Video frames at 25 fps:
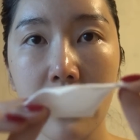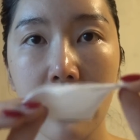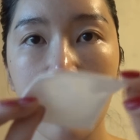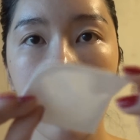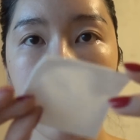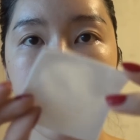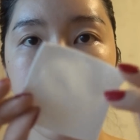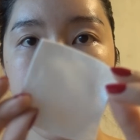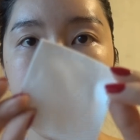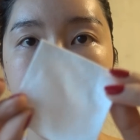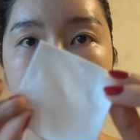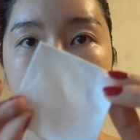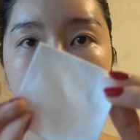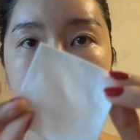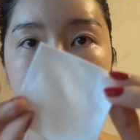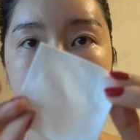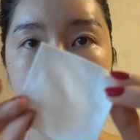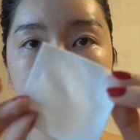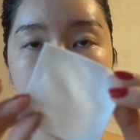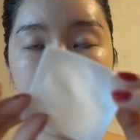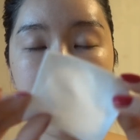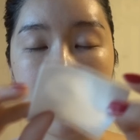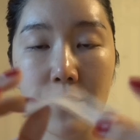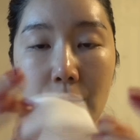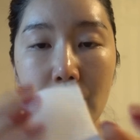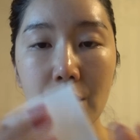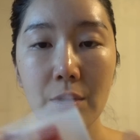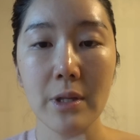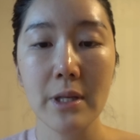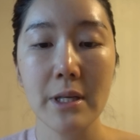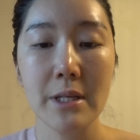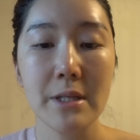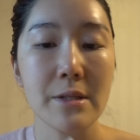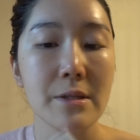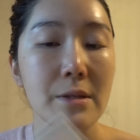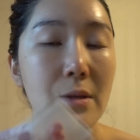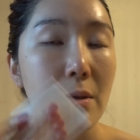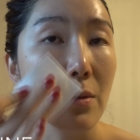cotton pad is fully
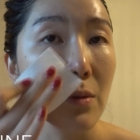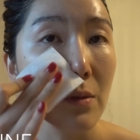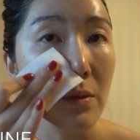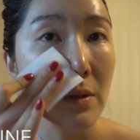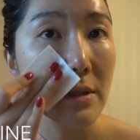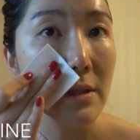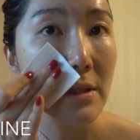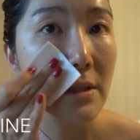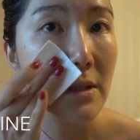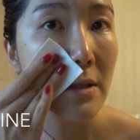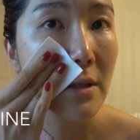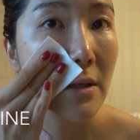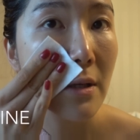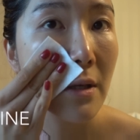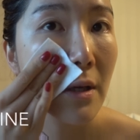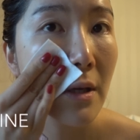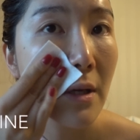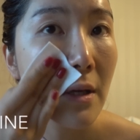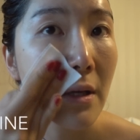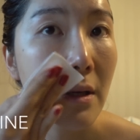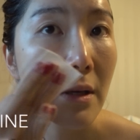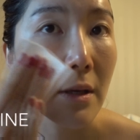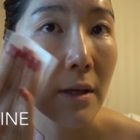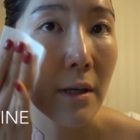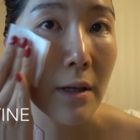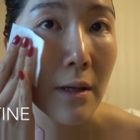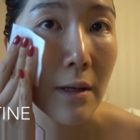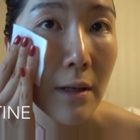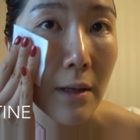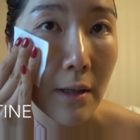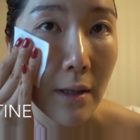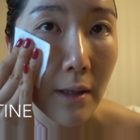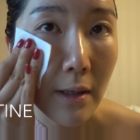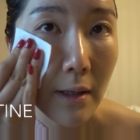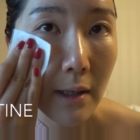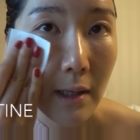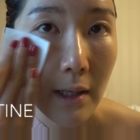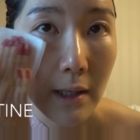soaked,
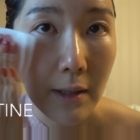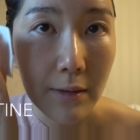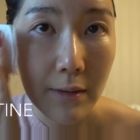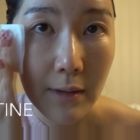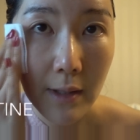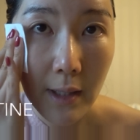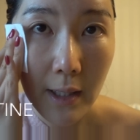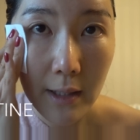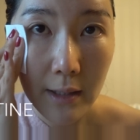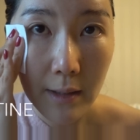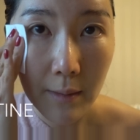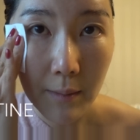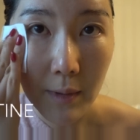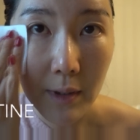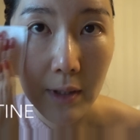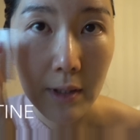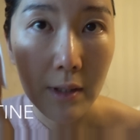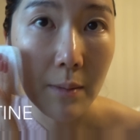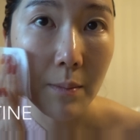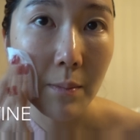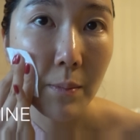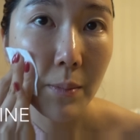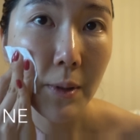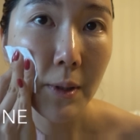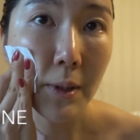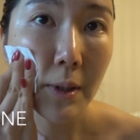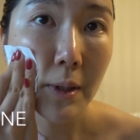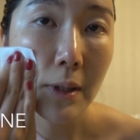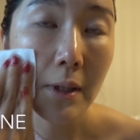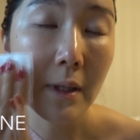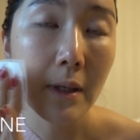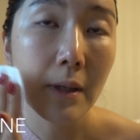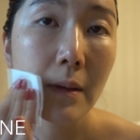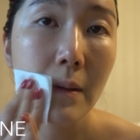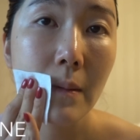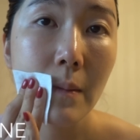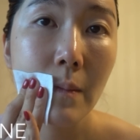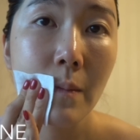and then I'm gonna put
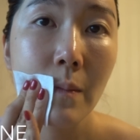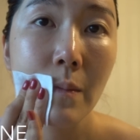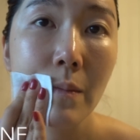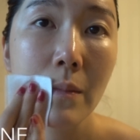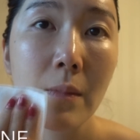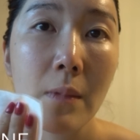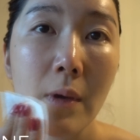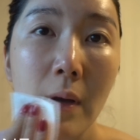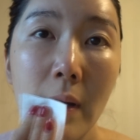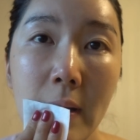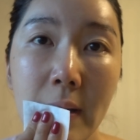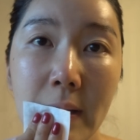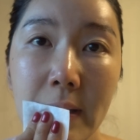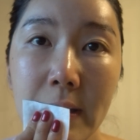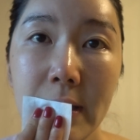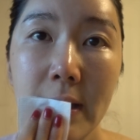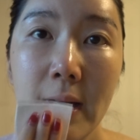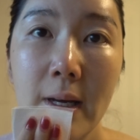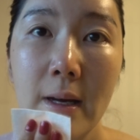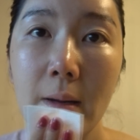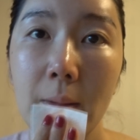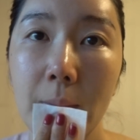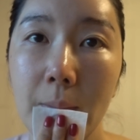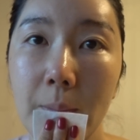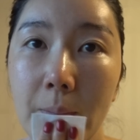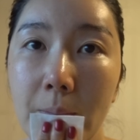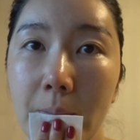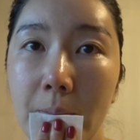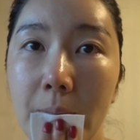it on top.